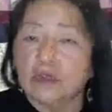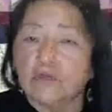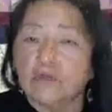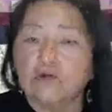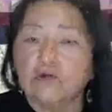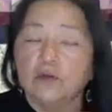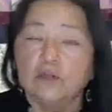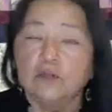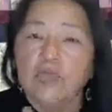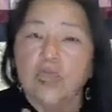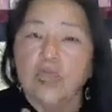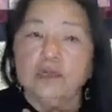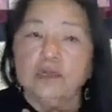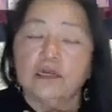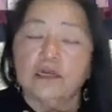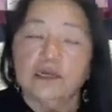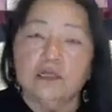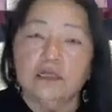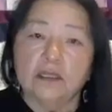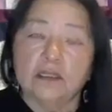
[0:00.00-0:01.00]
from
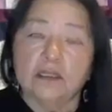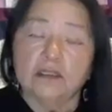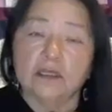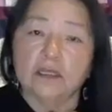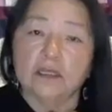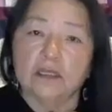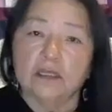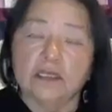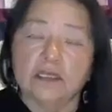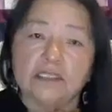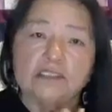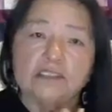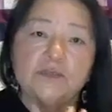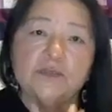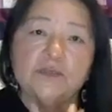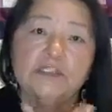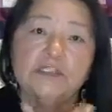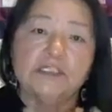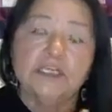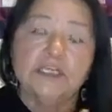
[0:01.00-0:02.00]
Canada, that's
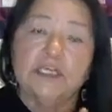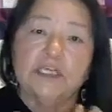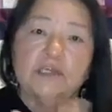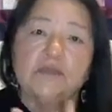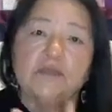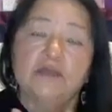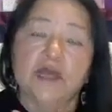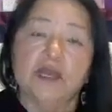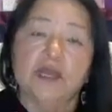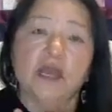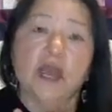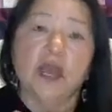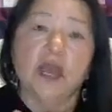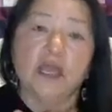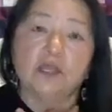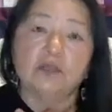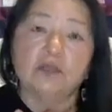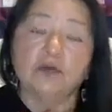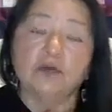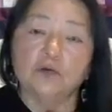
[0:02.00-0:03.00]
Métis, that
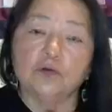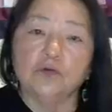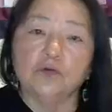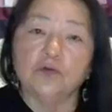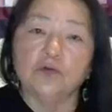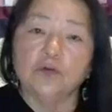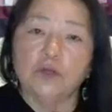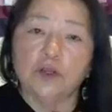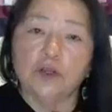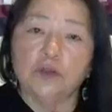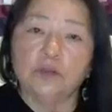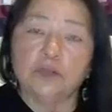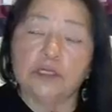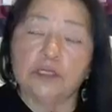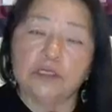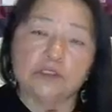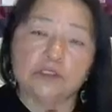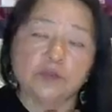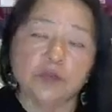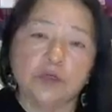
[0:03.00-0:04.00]
I learned from
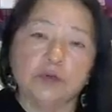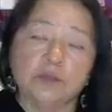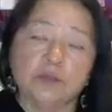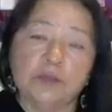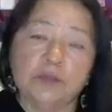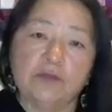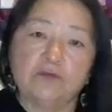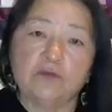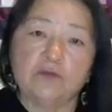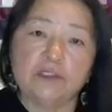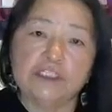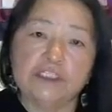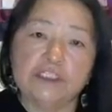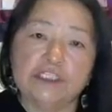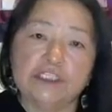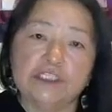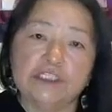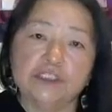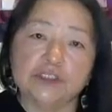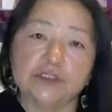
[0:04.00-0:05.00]
as one of my voice
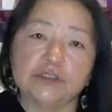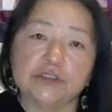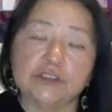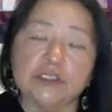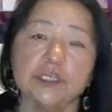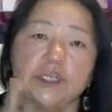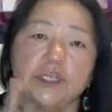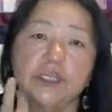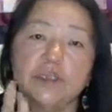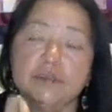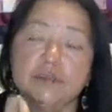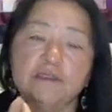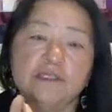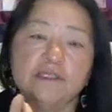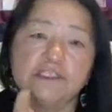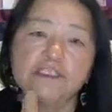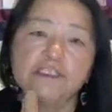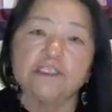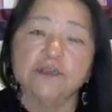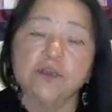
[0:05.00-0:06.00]
teachers.
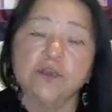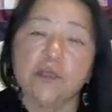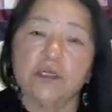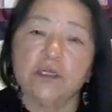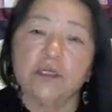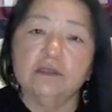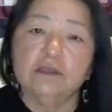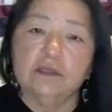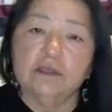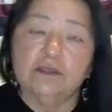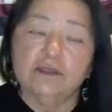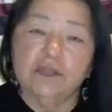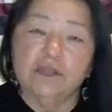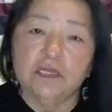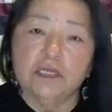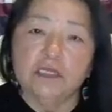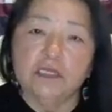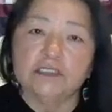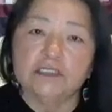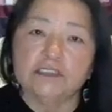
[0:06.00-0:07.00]
This is one of the
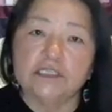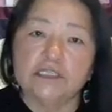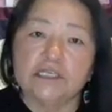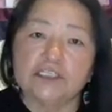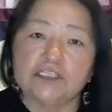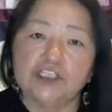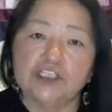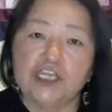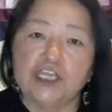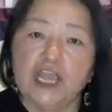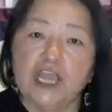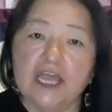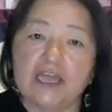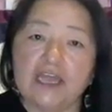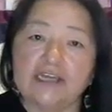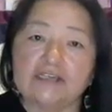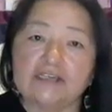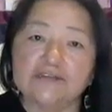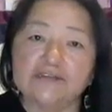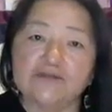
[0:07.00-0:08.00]
things that she
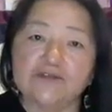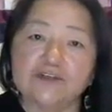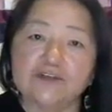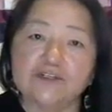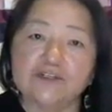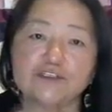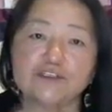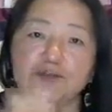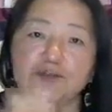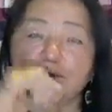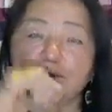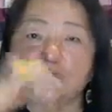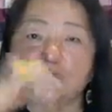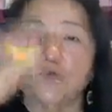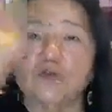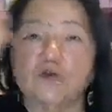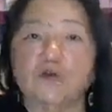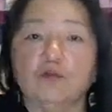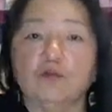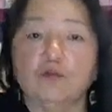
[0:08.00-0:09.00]
had as first
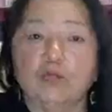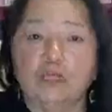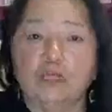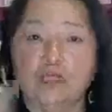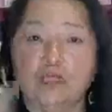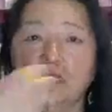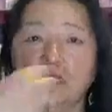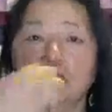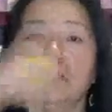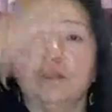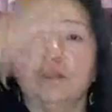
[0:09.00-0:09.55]
before we